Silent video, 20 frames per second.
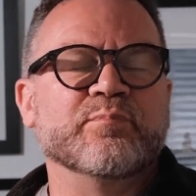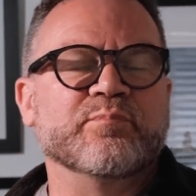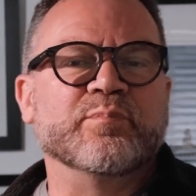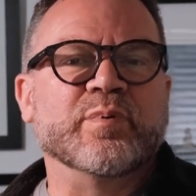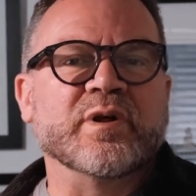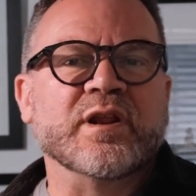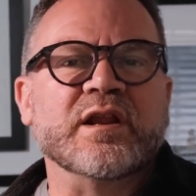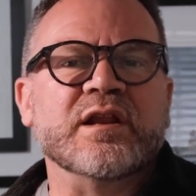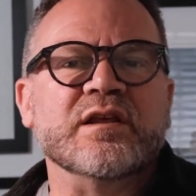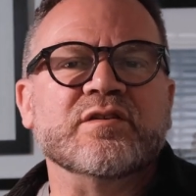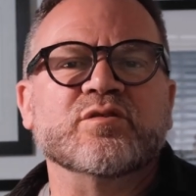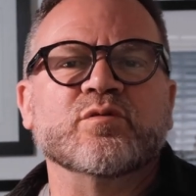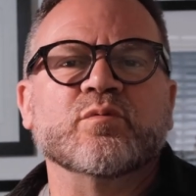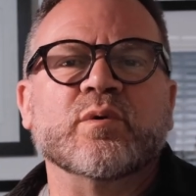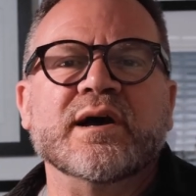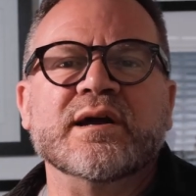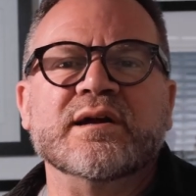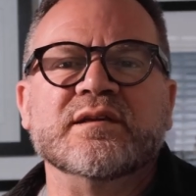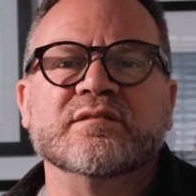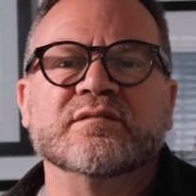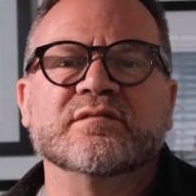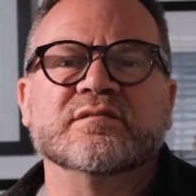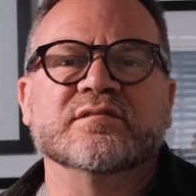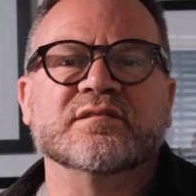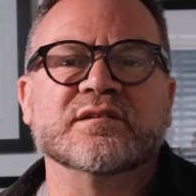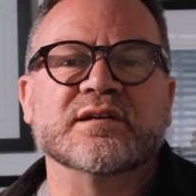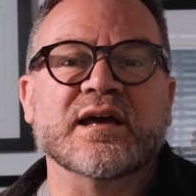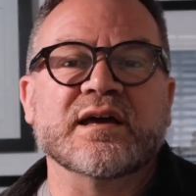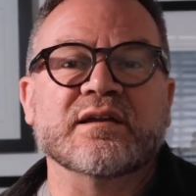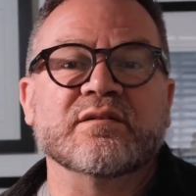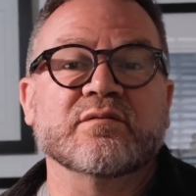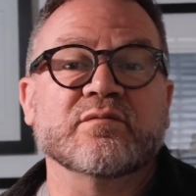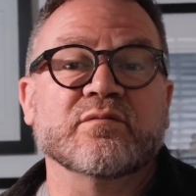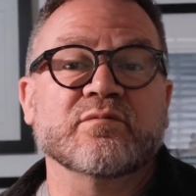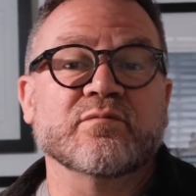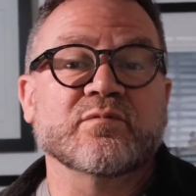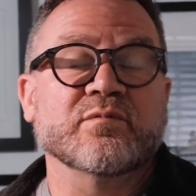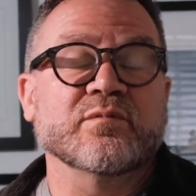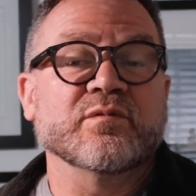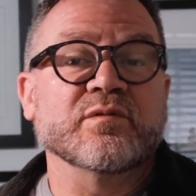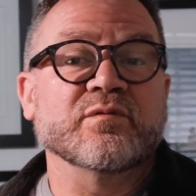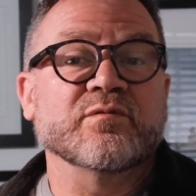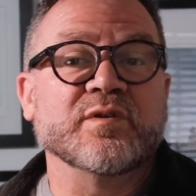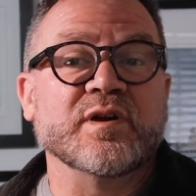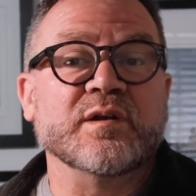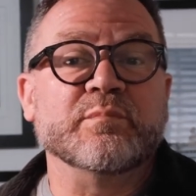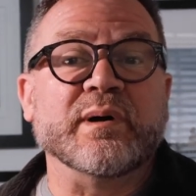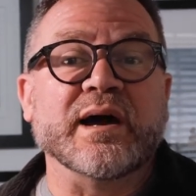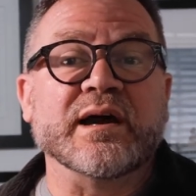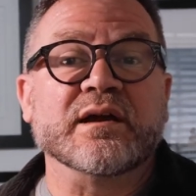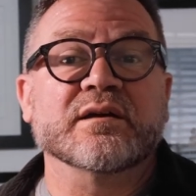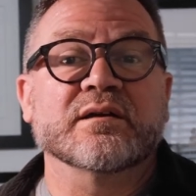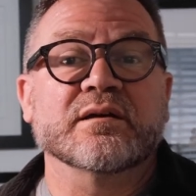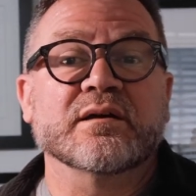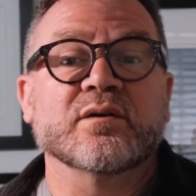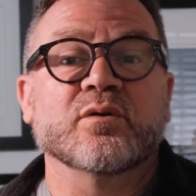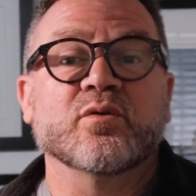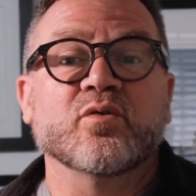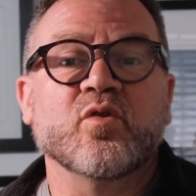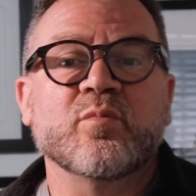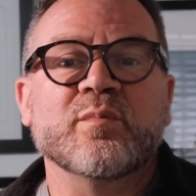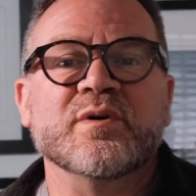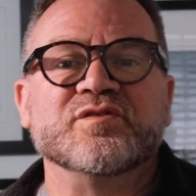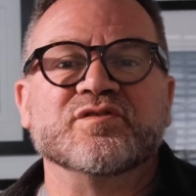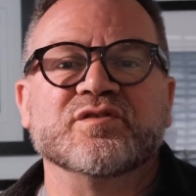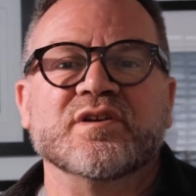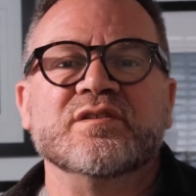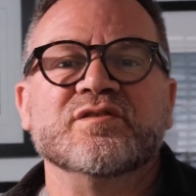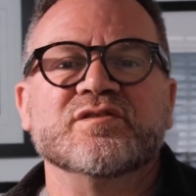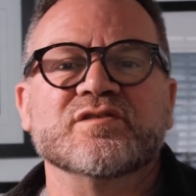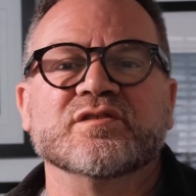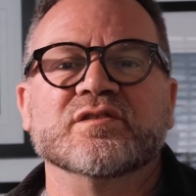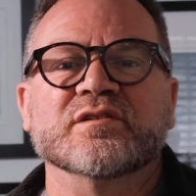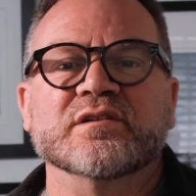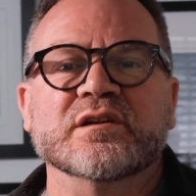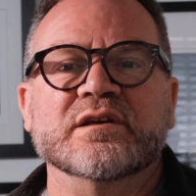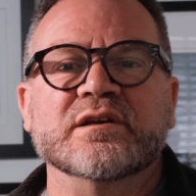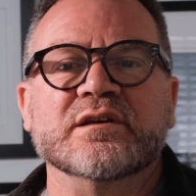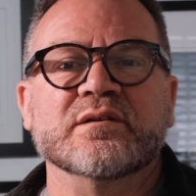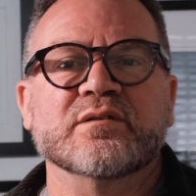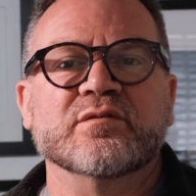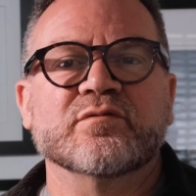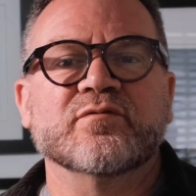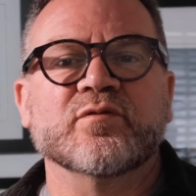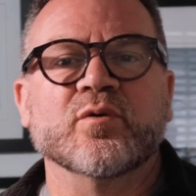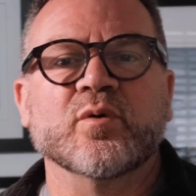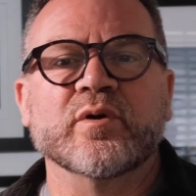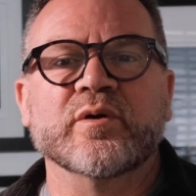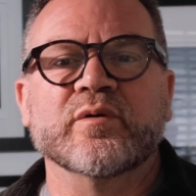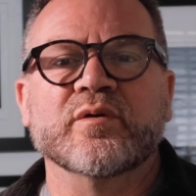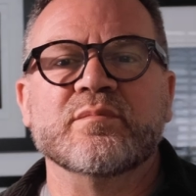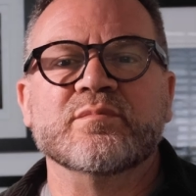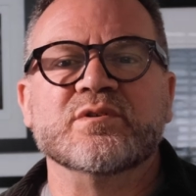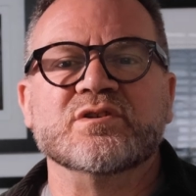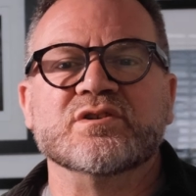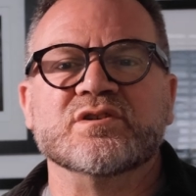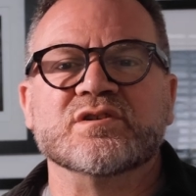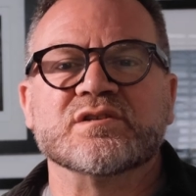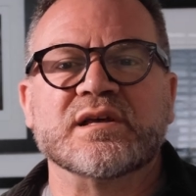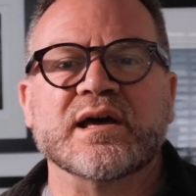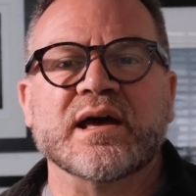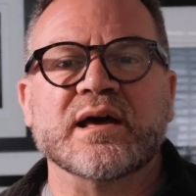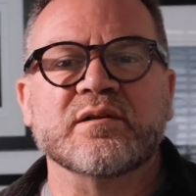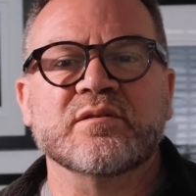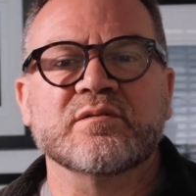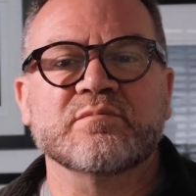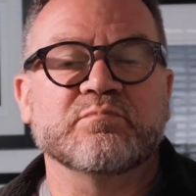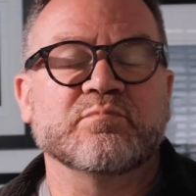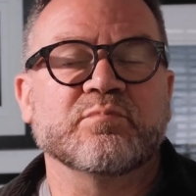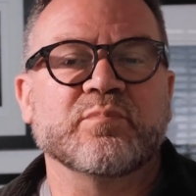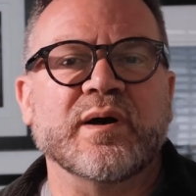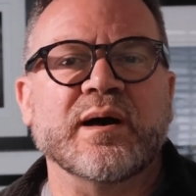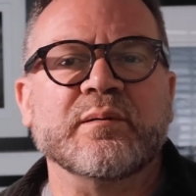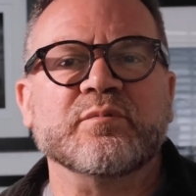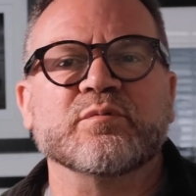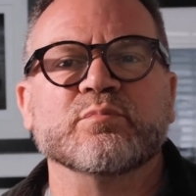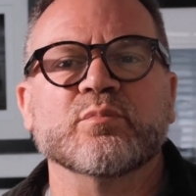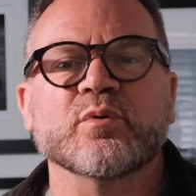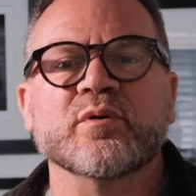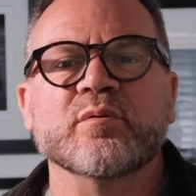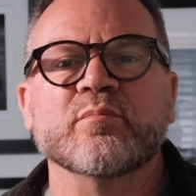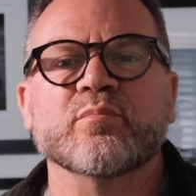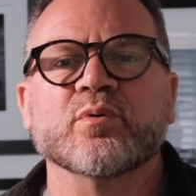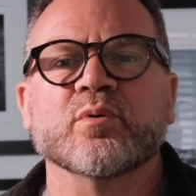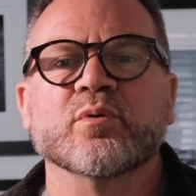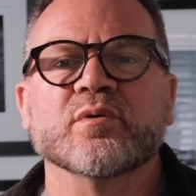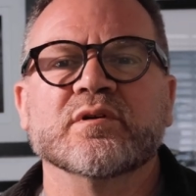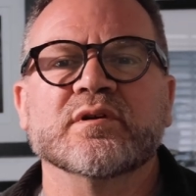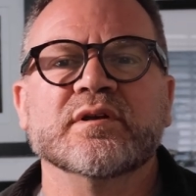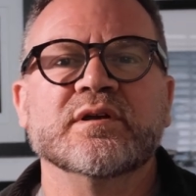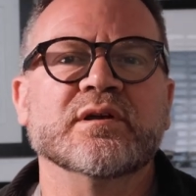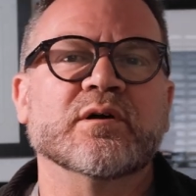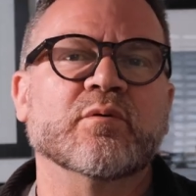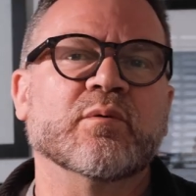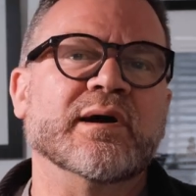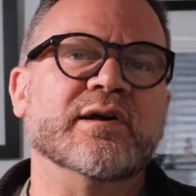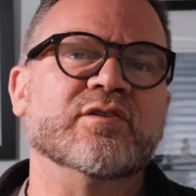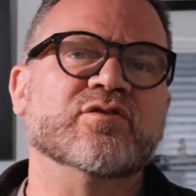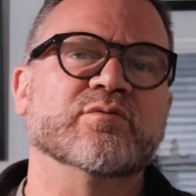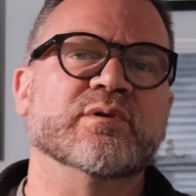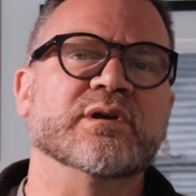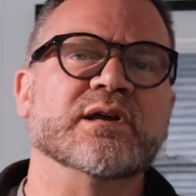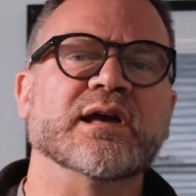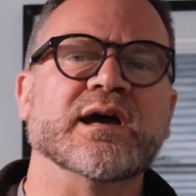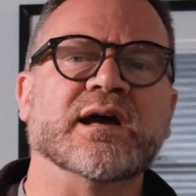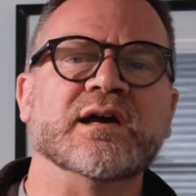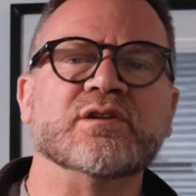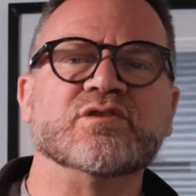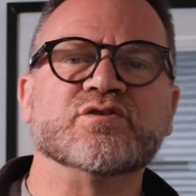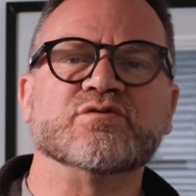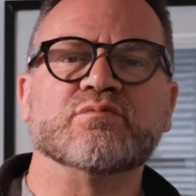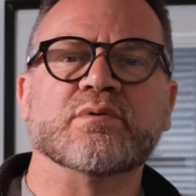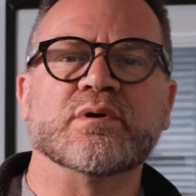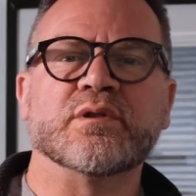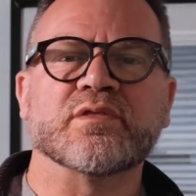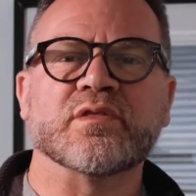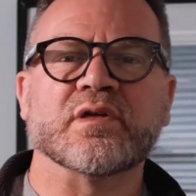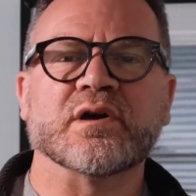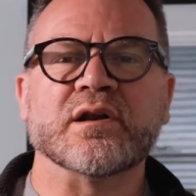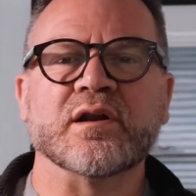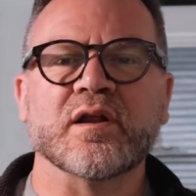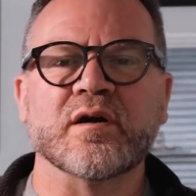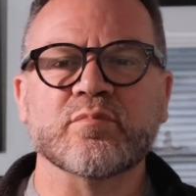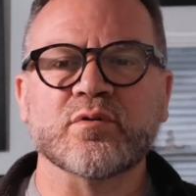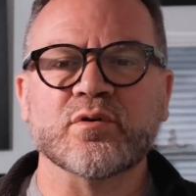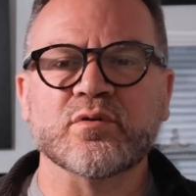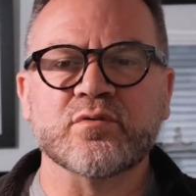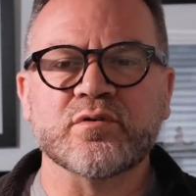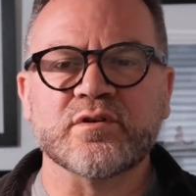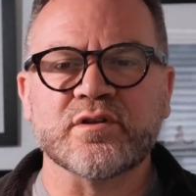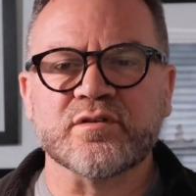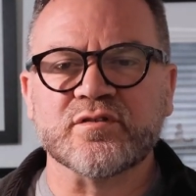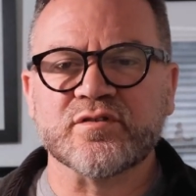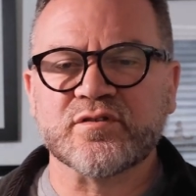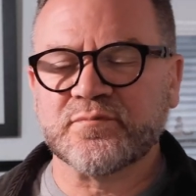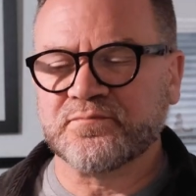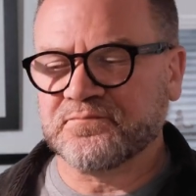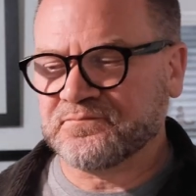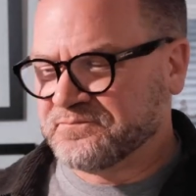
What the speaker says: But it is a way to get feedback almost instantly for your images, and perhaps more importantly, a way to engage with a global audience.